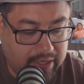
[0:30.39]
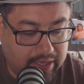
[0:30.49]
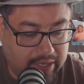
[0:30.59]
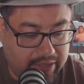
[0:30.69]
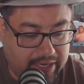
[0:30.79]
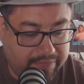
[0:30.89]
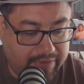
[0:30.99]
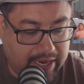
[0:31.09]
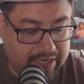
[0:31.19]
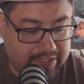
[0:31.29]
And they
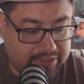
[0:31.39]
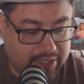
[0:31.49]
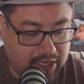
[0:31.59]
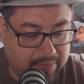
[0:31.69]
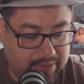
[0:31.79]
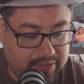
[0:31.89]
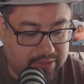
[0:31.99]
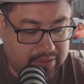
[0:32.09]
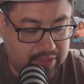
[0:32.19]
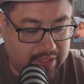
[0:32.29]
divided his
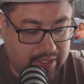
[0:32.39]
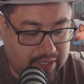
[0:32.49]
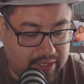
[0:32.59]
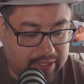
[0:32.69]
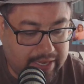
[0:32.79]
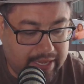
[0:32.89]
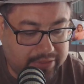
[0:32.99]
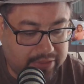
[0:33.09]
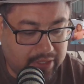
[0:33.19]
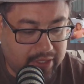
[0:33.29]
garments and
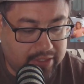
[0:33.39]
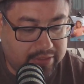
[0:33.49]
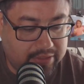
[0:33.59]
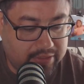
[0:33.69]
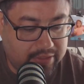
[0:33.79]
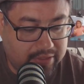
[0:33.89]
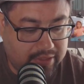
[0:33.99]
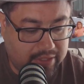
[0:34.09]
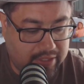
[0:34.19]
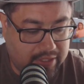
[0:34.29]
cast lots.
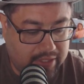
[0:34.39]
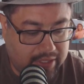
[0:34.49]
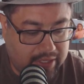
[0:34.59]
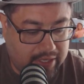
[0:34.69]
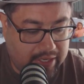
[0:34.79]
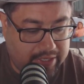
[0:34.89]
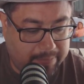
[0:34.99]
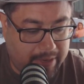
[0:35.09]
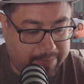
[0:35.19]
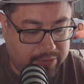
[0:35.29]
And the
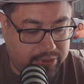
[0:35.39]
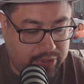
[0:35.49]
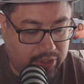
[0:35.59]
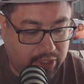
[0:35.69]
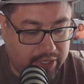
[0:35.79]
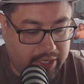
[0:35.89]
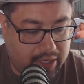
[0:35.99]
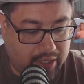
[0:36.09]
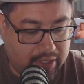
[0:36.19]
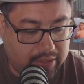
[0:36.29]
people stood looking
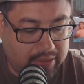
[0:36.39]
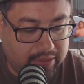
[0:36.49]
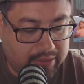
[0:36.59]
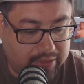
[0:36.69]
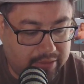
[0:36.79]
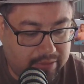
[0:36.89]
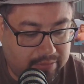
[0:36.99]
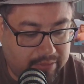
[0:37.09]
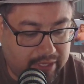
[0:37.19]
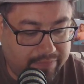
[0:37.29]
on,
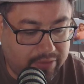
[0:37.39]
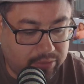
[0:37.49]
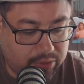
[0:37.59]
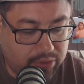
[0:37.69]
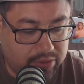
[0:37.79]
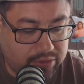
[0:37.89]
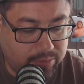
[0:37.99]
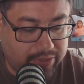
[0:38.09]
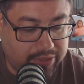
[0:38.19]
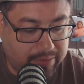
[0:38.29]
but even the rulers
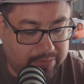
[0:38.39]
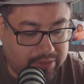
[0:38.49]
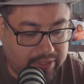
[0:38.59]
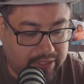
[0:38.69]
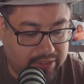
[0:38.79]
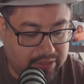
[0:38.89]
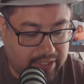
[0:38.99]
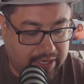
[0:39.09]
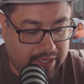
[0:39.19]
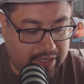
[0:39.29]
with them sneered,
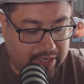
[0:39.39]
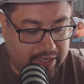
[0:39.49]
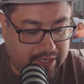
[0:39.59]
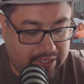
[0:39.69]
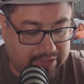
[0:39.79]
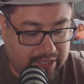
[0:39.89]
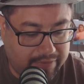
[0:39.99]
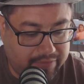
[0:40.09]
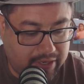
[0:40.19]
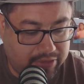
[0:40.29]
saying, He
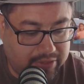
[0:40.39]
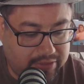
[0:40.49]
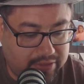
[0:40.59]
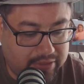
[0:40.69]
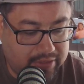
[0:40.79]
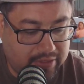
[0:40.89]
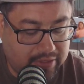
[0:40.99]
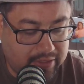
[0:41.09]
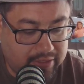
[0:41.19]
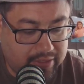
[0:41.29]
saved others,
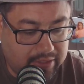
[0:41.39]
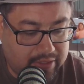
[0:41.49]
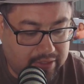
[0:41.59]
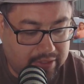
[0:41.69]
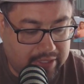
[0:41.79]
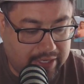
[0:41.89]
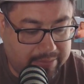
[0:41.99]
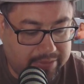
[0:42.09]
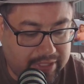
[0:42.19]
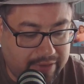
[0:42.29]
let
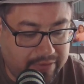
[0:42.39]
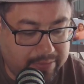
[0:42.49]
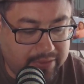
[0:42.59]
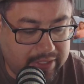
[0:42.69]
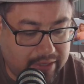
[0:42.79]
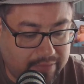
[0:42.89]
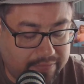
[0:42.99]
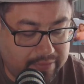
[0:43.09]
him save himself,